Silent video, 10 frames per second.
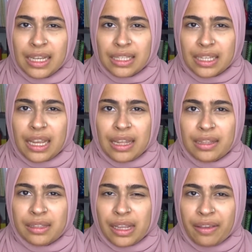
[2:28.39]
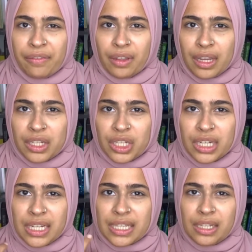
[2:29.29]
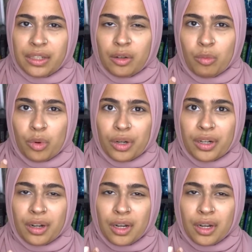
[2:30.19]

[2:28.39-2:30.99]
So yeah, I feel like she needs a little more,